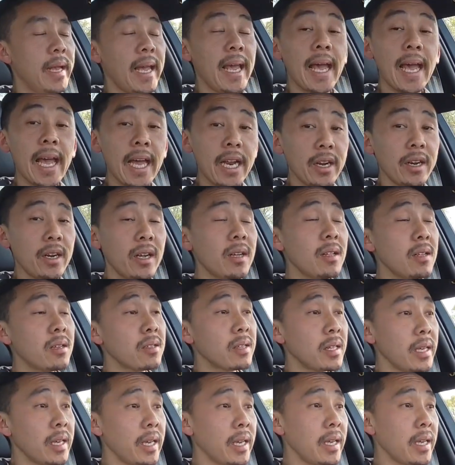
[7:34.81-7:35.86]
And another
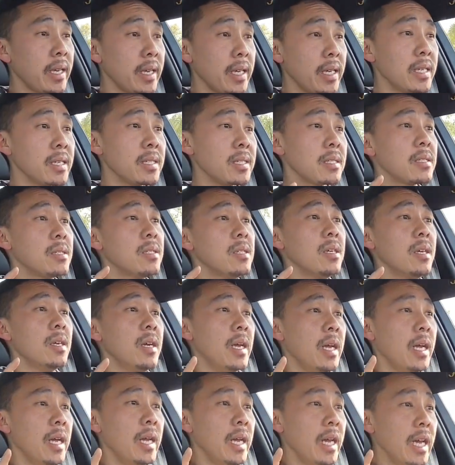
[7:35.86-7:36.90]
thing is,
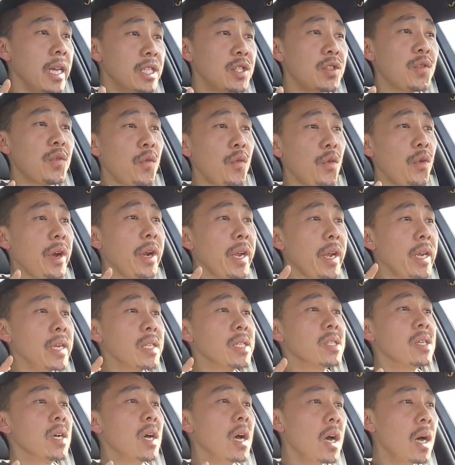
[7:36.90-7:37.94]
it's free
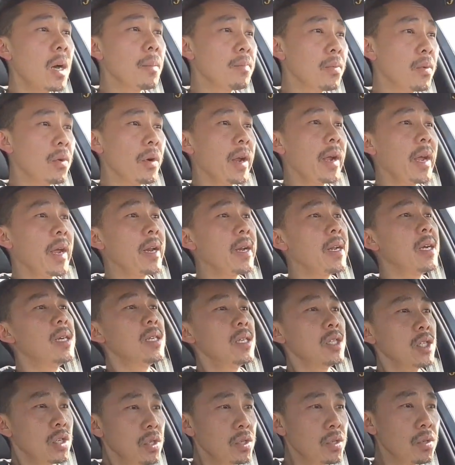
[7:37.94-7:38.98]
to upgrade
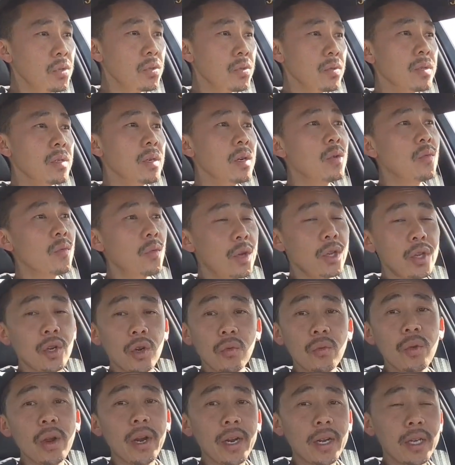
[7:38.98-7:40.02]
tune when you're
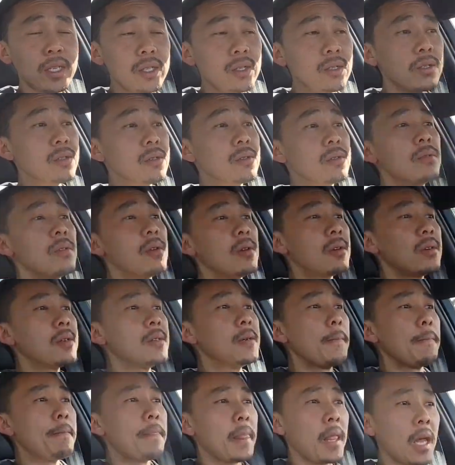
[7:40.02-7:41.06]
ready to
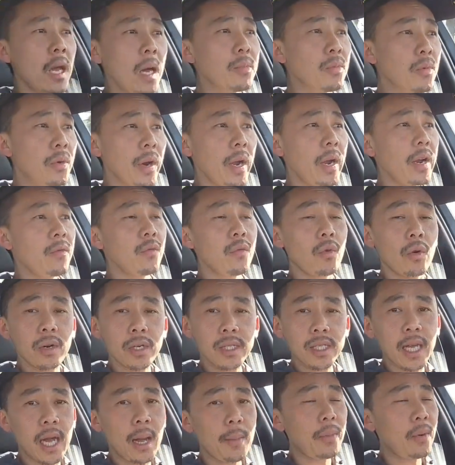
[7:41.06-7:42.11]
upgrade. For
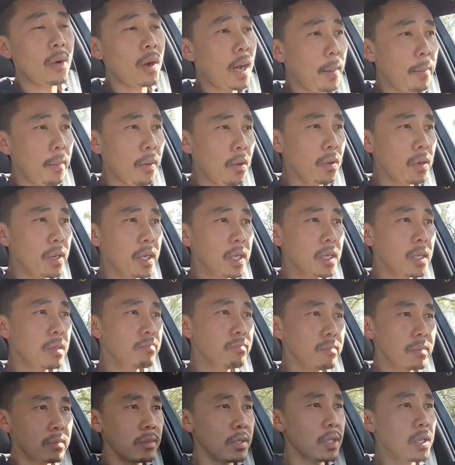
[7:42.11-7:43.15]
example, I'm only,
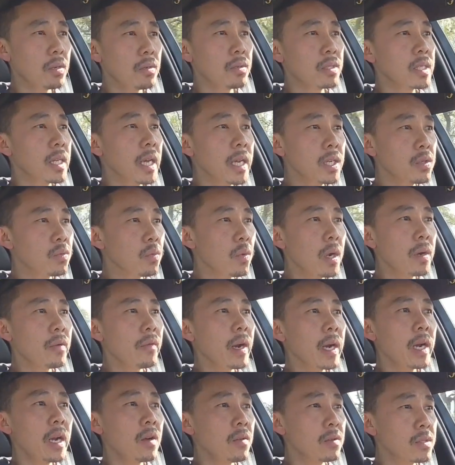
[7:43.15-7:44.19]
you know, stage 1 right
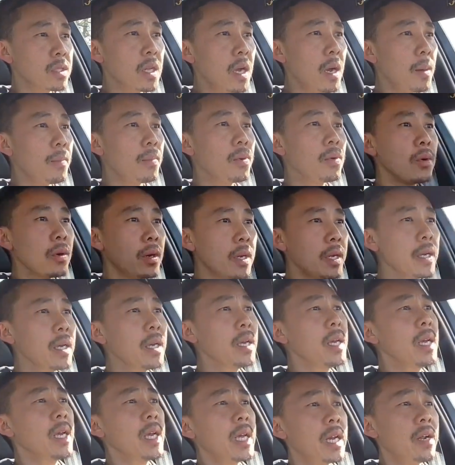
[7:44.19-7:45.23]
now with stop pulley.
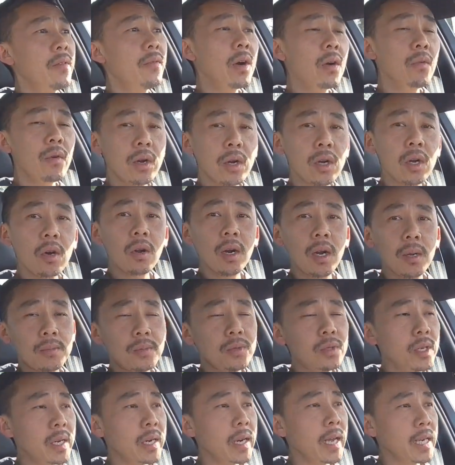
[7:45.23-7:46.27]
And if I want to go up
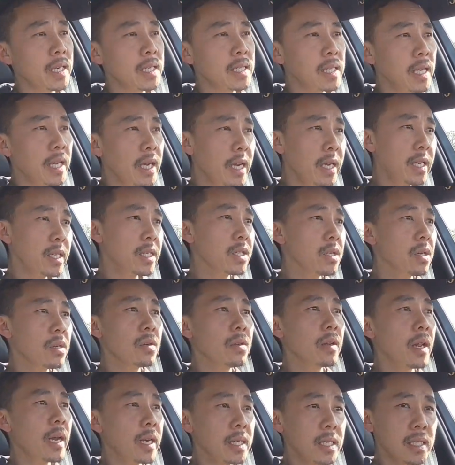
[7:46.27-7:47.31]
to the next stage, you know,
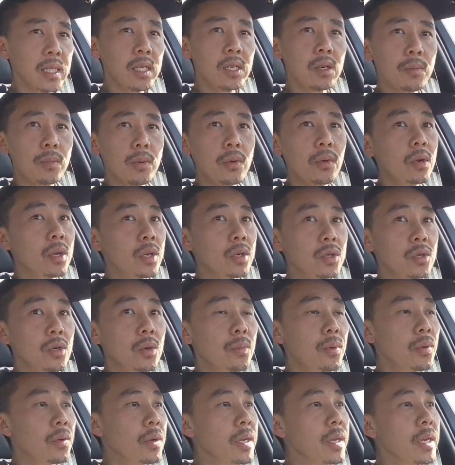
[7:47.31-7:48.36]
like a single pulley, dual
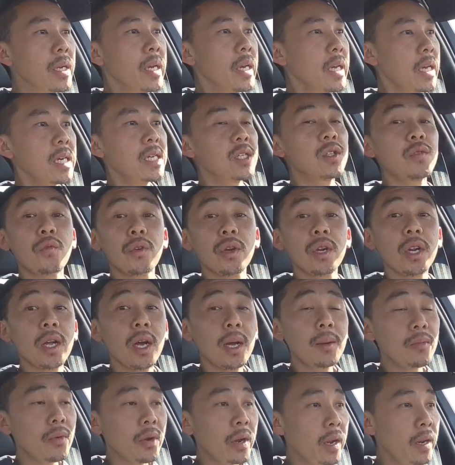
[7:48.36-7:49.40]
pulley, it's free to
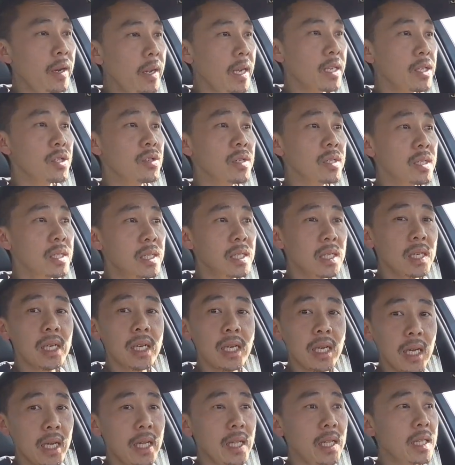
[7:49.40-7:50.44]
upgrade. As you can see
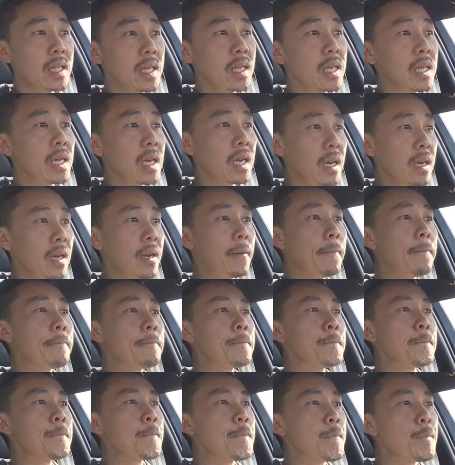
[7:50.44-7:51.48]
in the
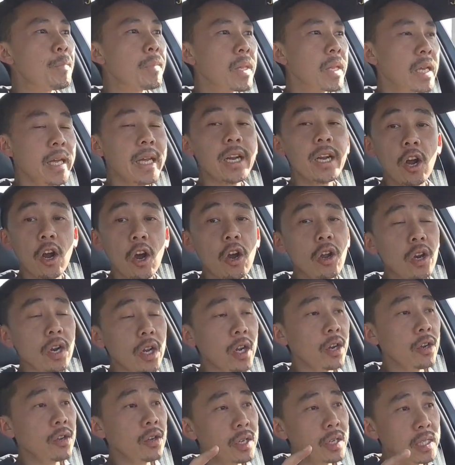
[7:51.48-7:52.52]
earlier,
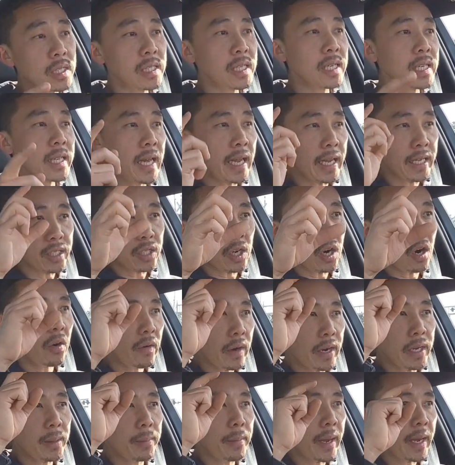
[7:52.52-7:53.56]
you can see that it's
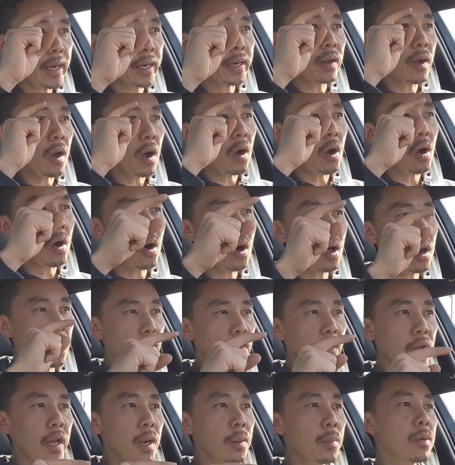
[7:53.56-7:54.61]
already made all
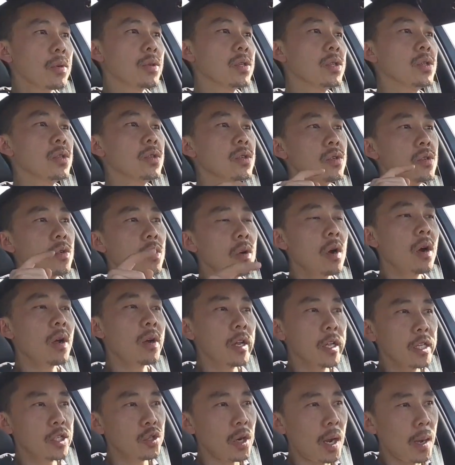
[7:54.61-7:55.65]
available to you on
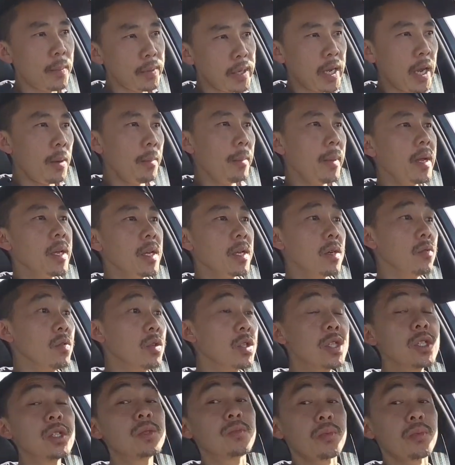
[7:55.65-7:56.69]
the drop-down menu, which is